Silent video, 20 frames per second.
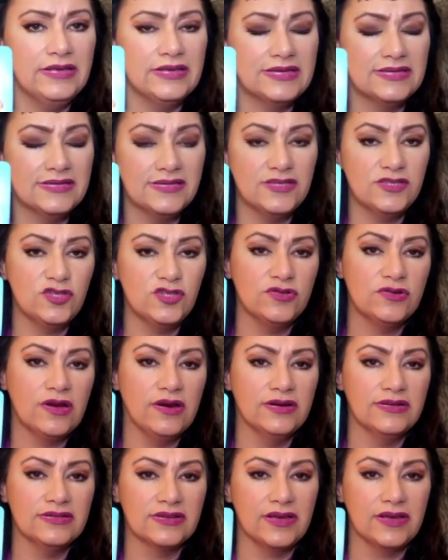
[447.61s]
Because these 2
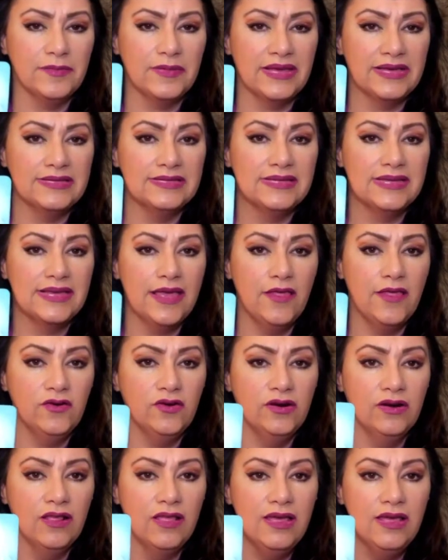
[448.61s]
cards are coming out together.
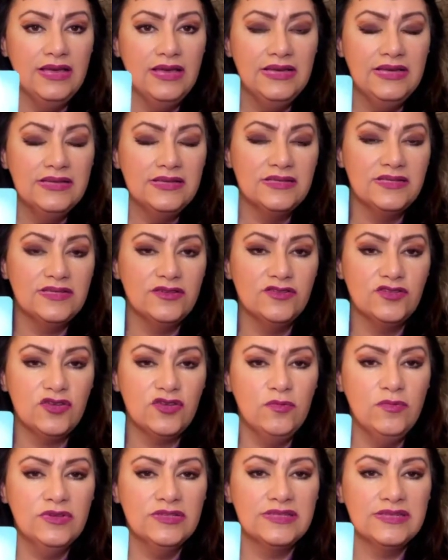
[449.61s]
So it's
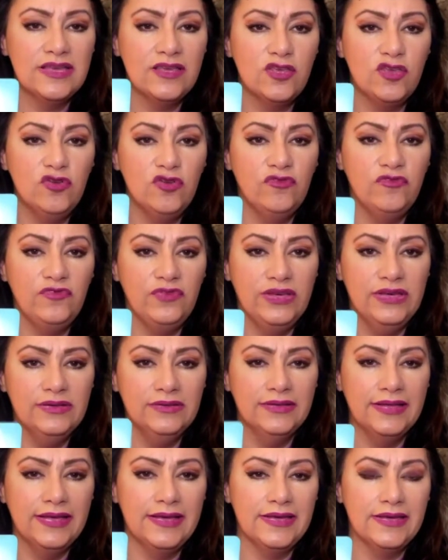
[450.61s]
almost like you feel
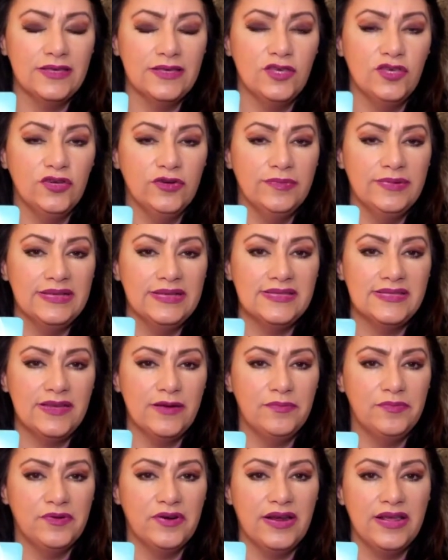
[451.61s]
like you're being
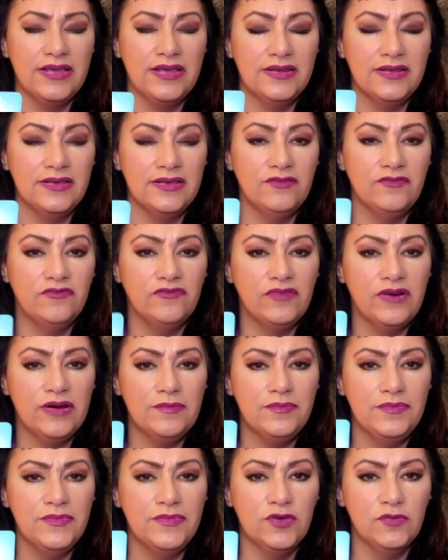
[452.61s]
separated
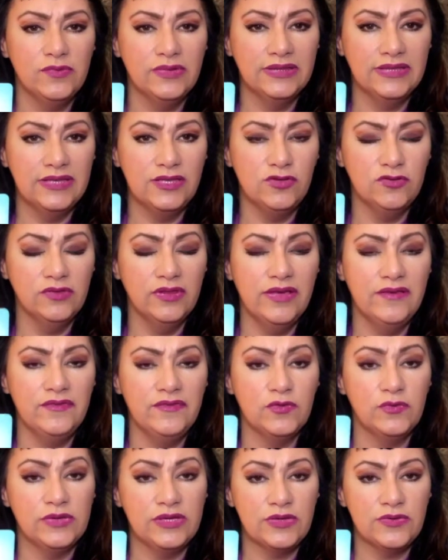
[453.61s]
from the one that you love, the
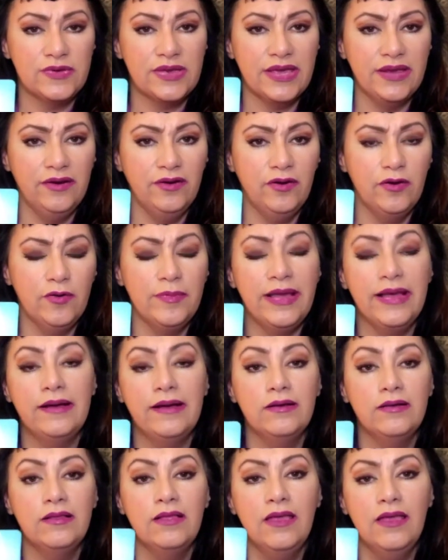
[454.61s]
one you care
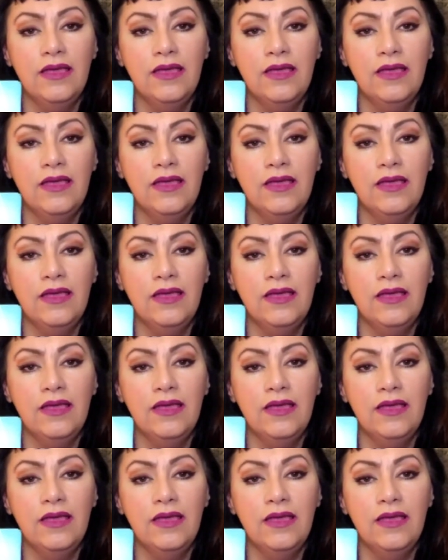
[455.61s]
about.